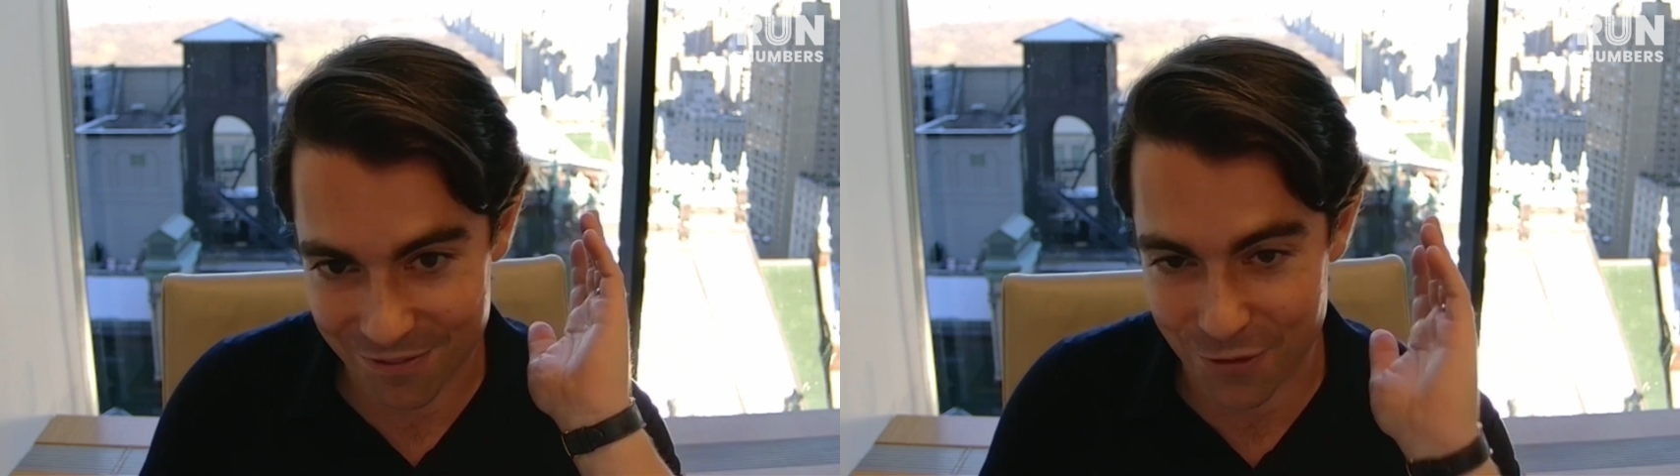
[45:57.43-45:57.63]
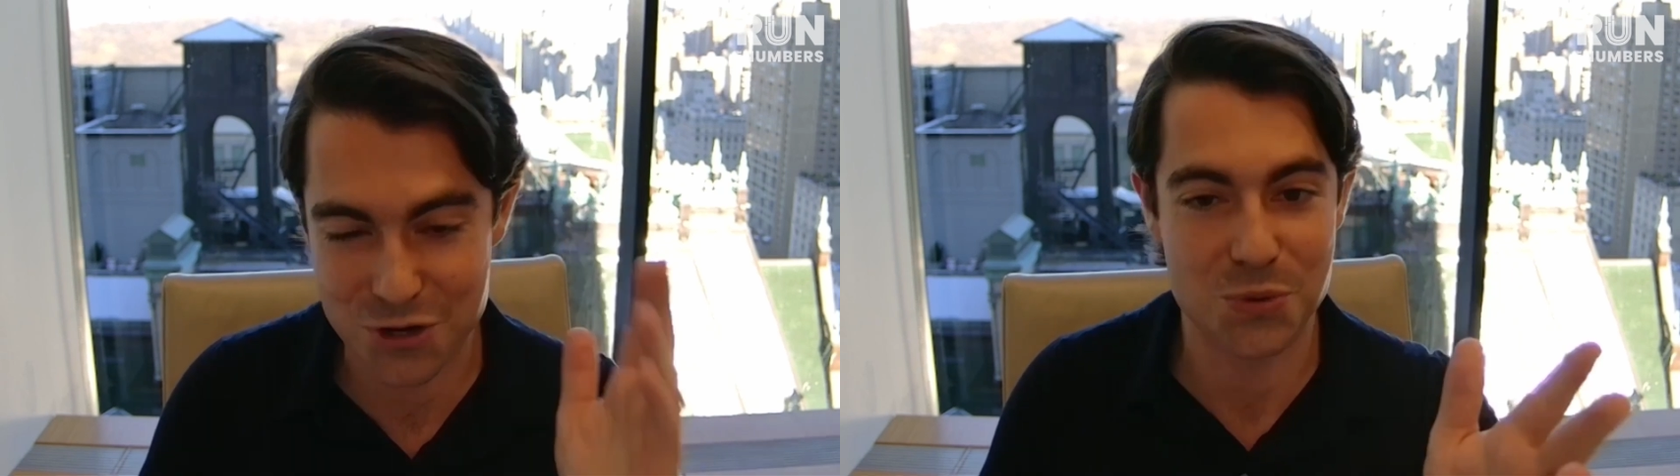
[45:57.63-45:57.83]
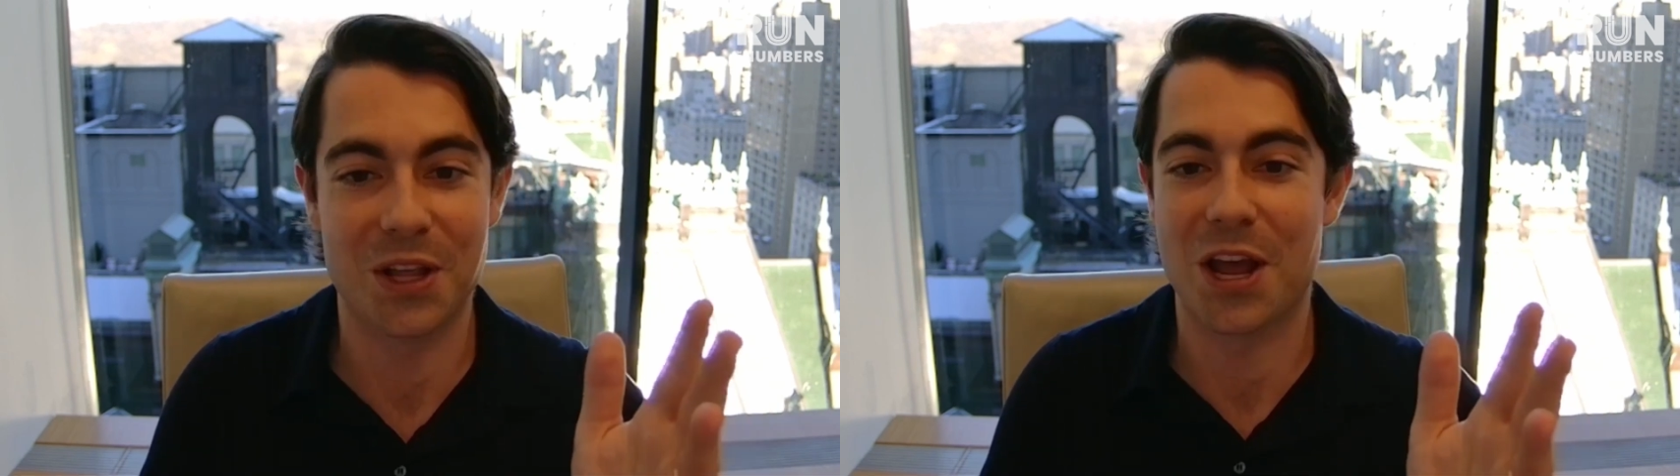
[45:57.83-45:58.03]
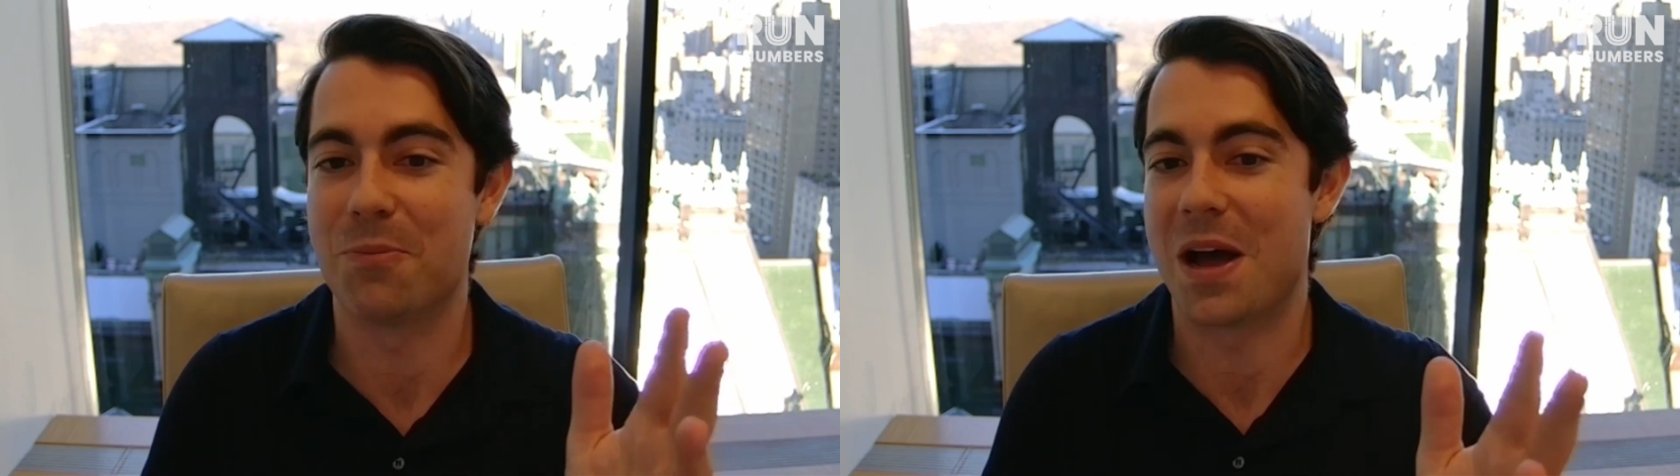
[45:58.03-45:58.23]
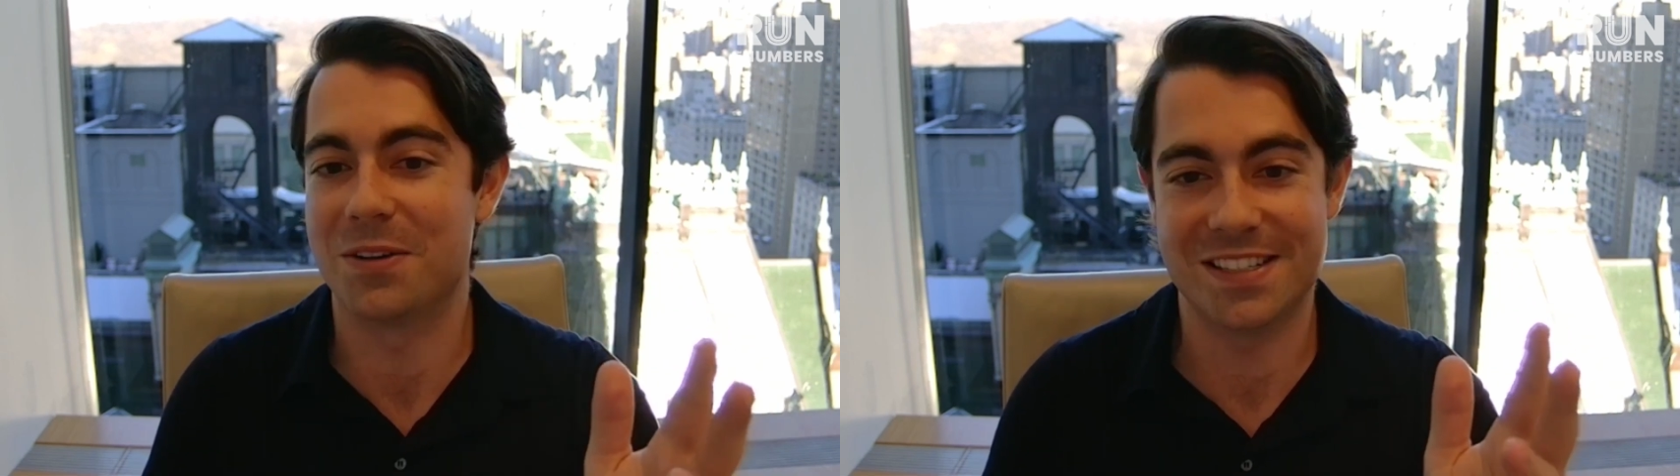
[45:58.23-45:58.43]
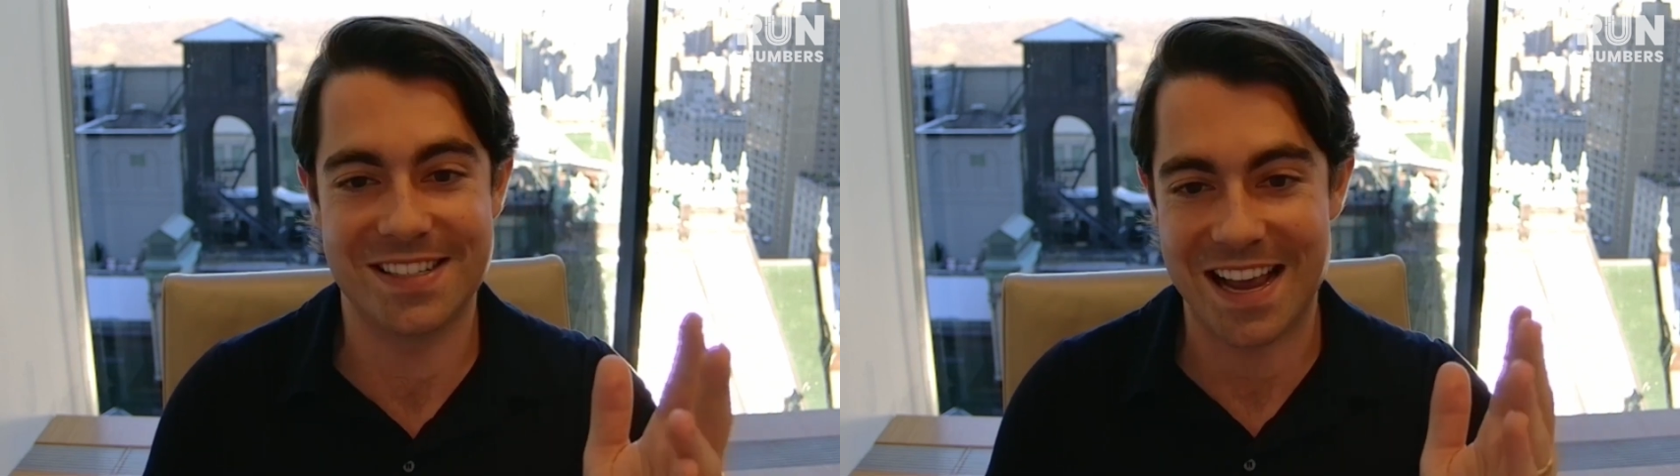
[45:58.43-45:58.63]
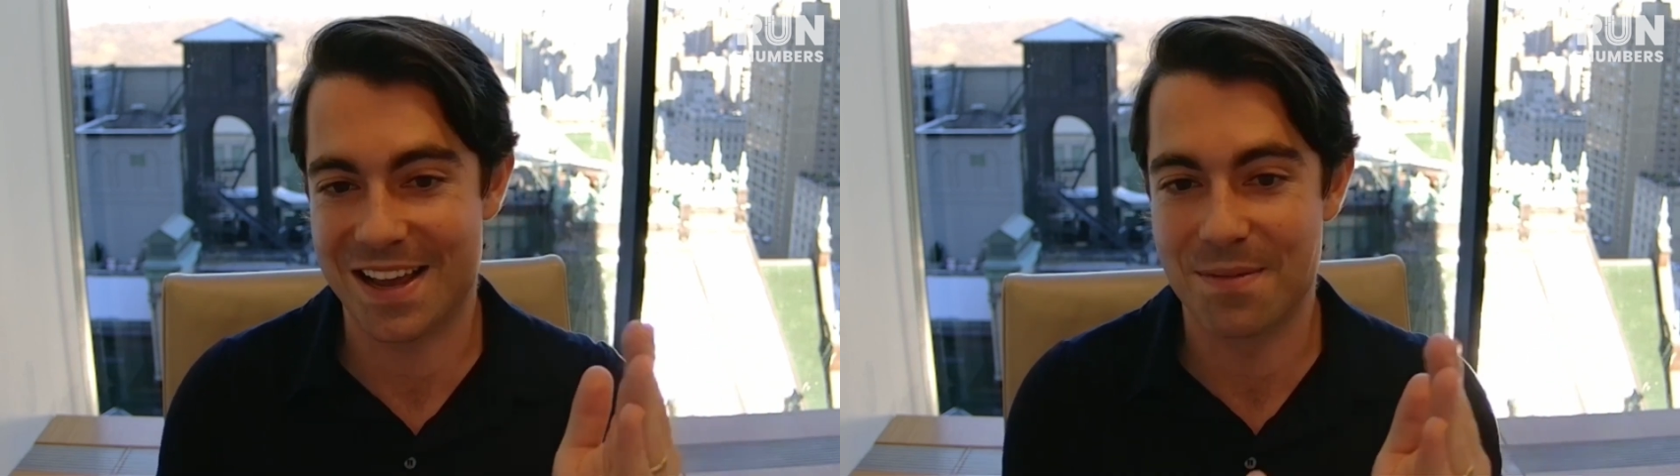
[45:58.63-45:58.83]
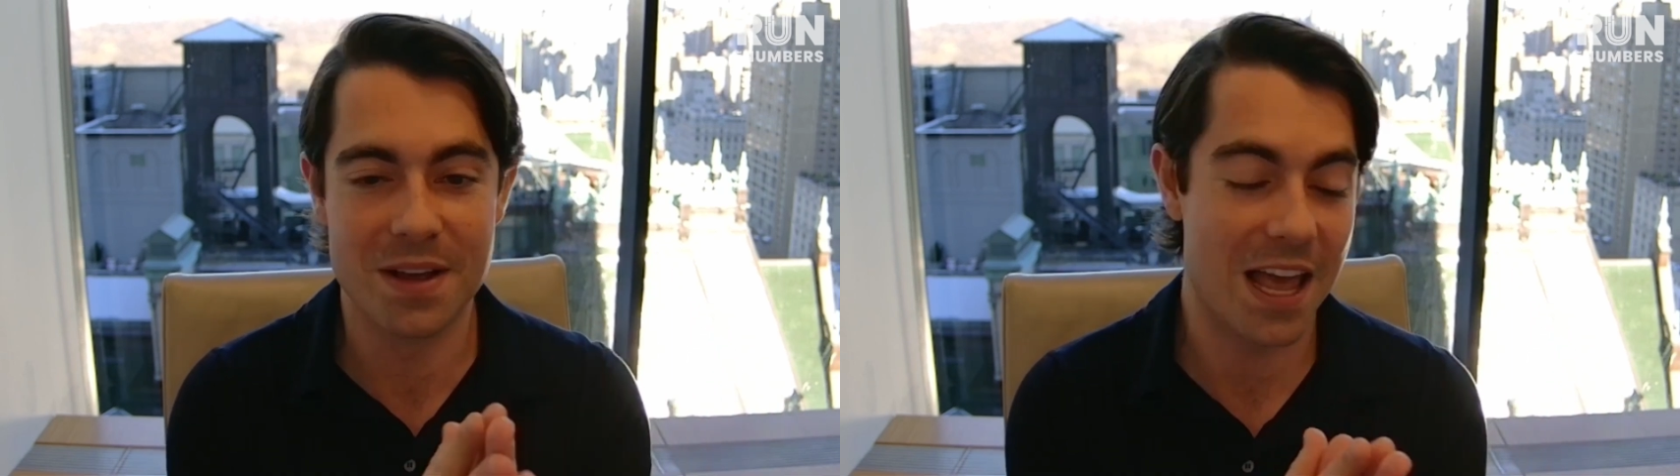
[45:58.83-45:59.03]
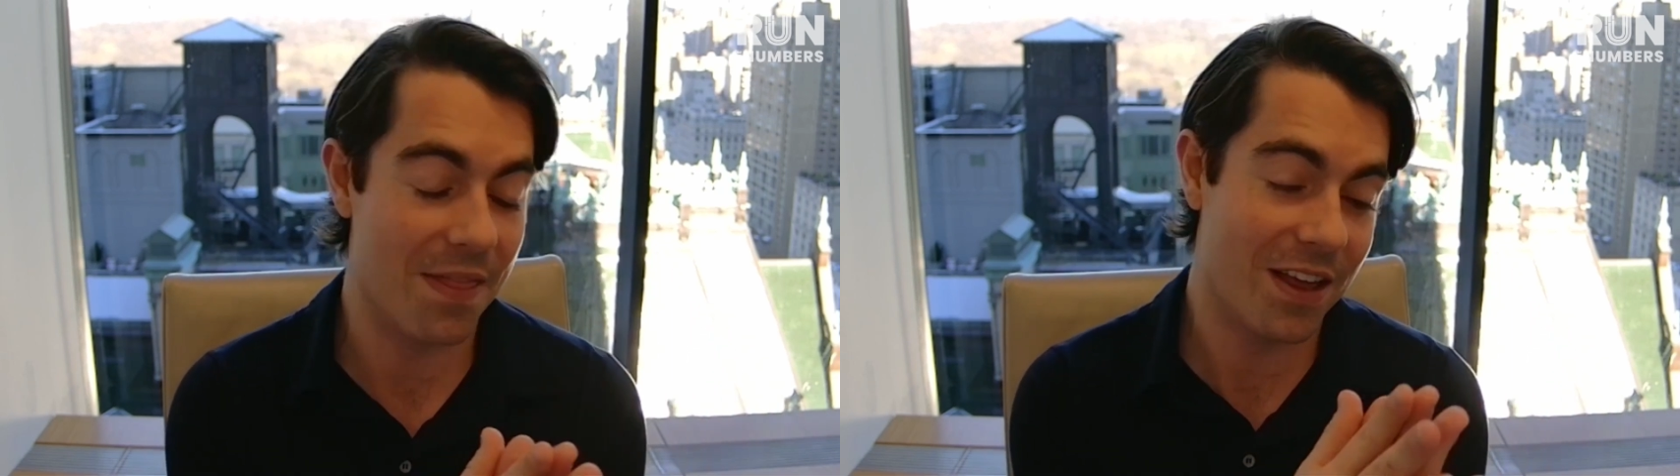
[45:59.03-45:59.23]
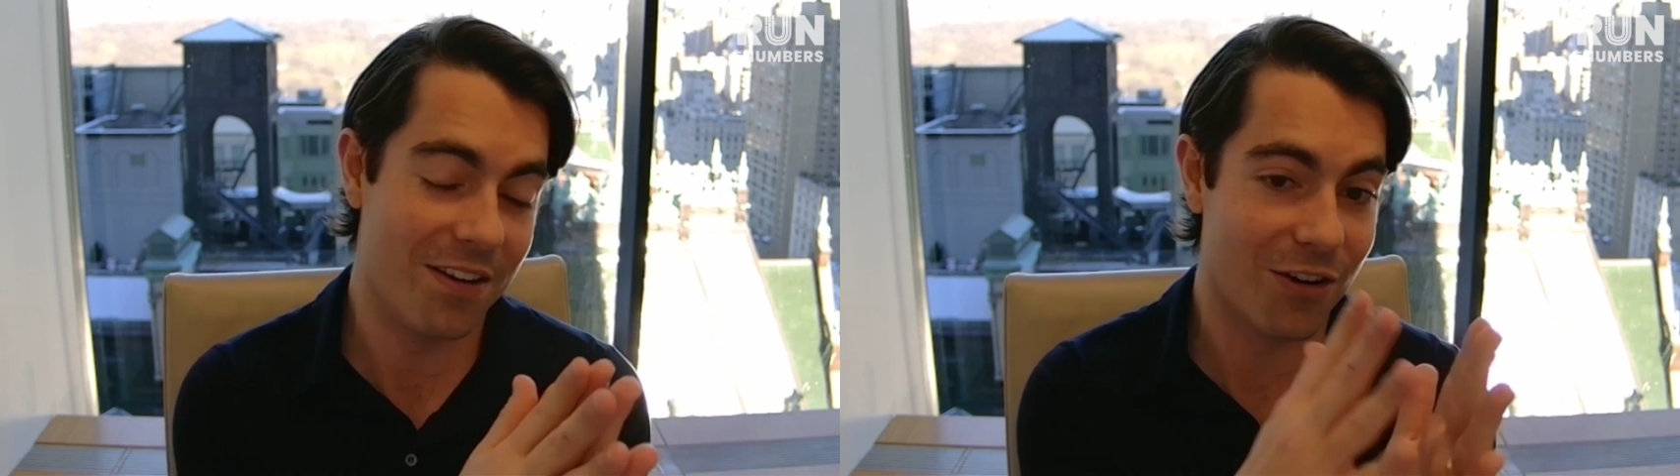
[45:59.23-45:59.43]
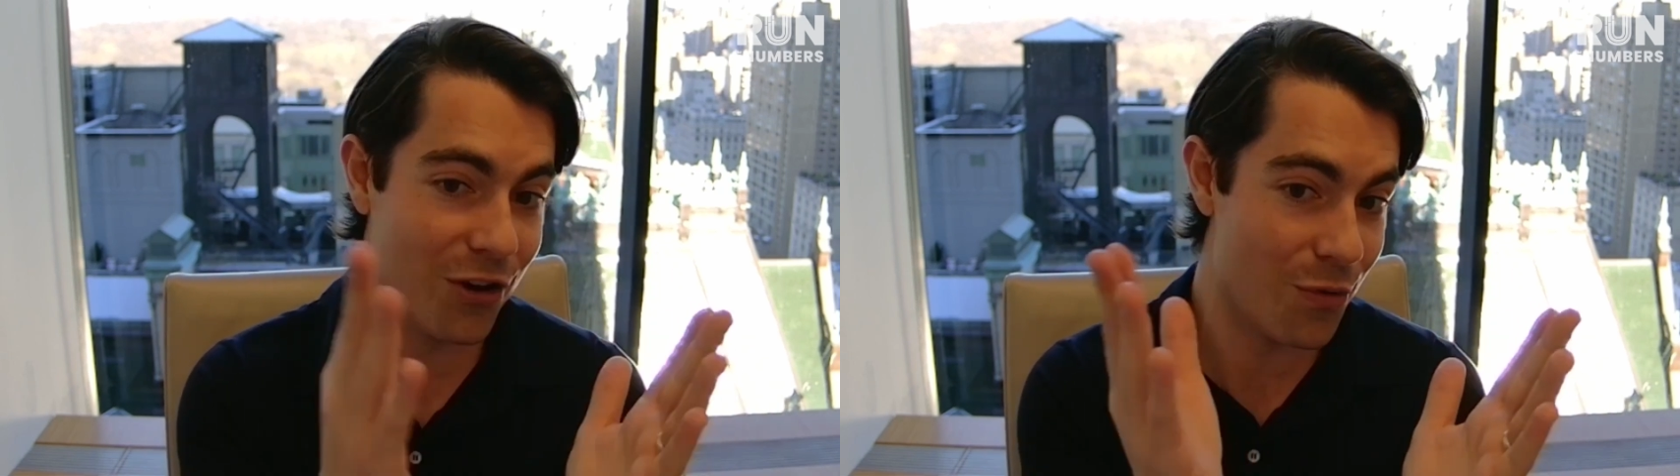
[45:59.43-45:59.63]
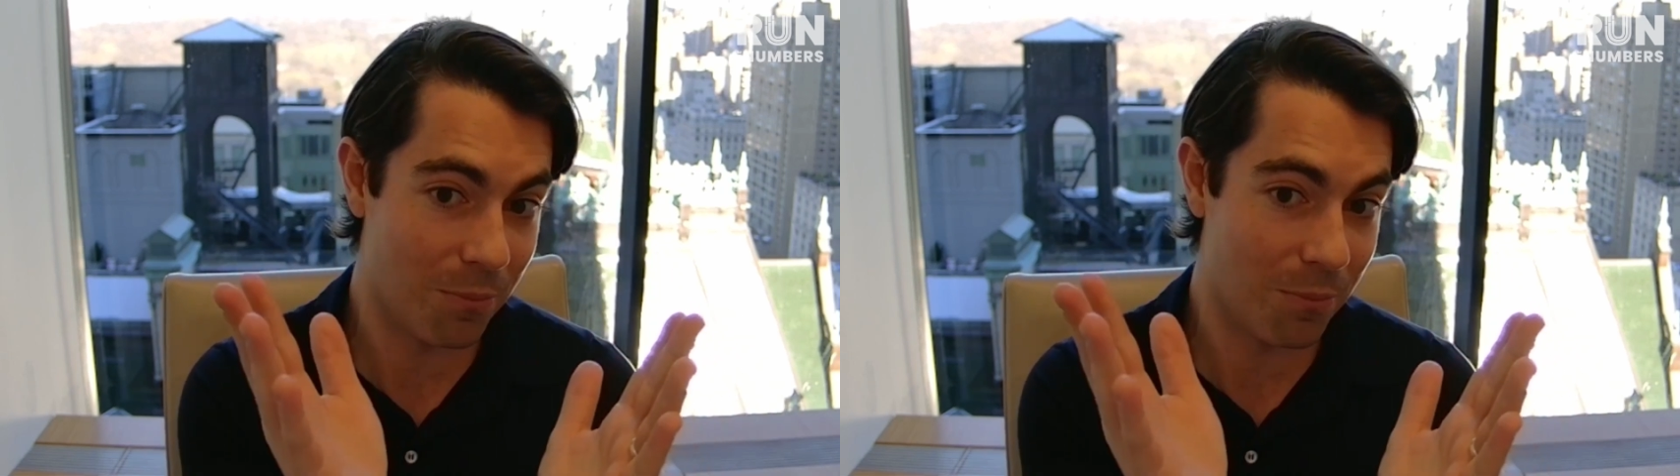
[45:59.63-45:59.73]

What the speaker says: virtually unbounded TAM? And then are you